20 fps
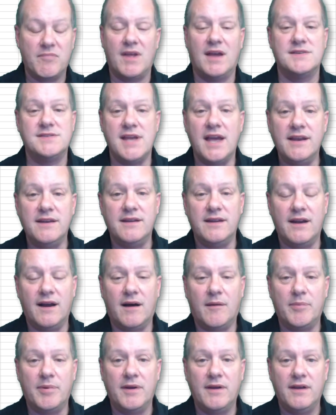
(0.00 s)
has ended
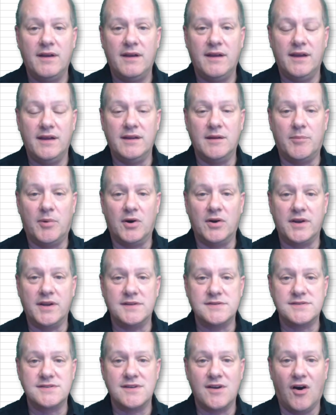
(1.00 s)
up in the
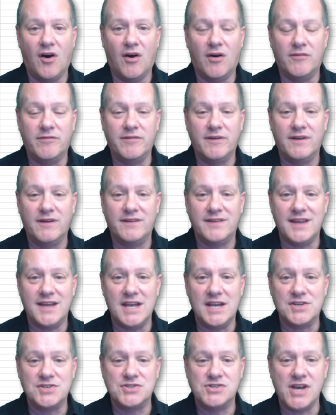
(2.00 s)
pockets of
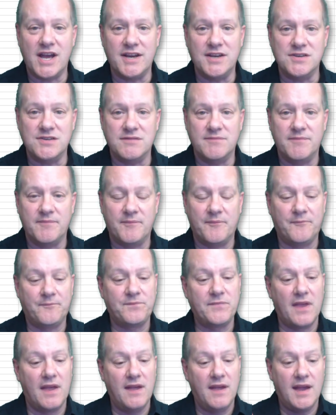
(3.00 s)
the exchange.
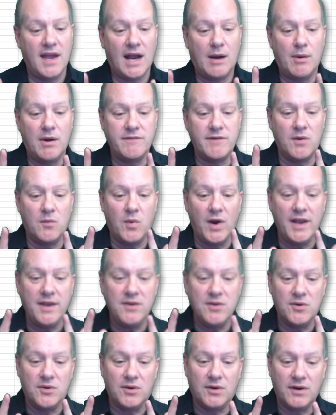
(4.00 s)
However,
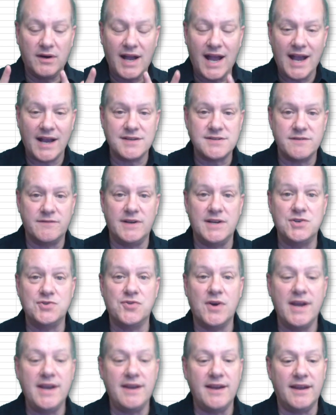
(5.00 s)
when you're actively
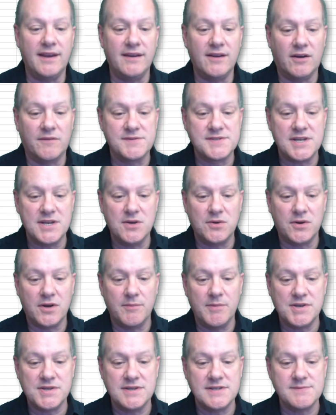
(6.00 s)
trading, obviously your
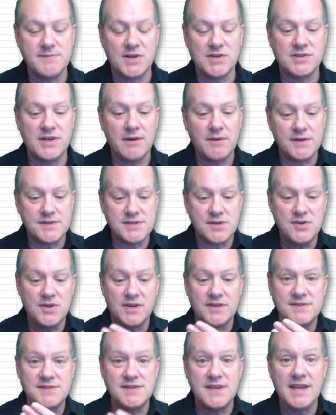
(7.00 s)
commission is much lower. So you
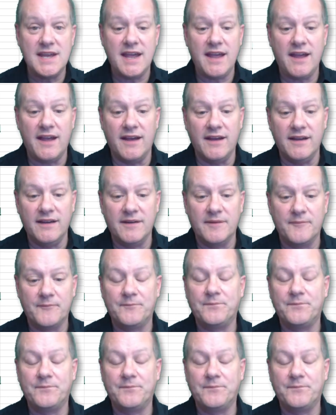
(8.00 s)
can see here